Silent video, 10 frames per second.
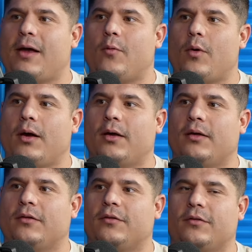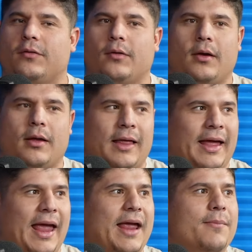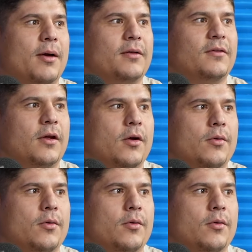was like eight months ago.